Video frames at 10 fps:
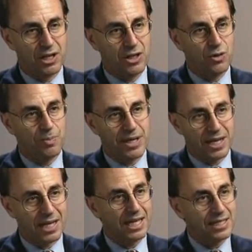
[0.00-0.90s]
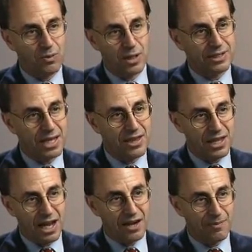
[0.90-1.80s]
you would be unlikely to want
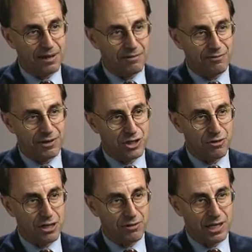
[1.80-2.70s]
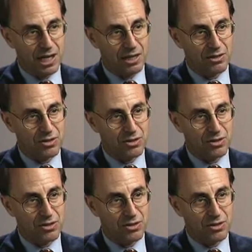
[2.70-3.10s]
anything out of my refrigerator again.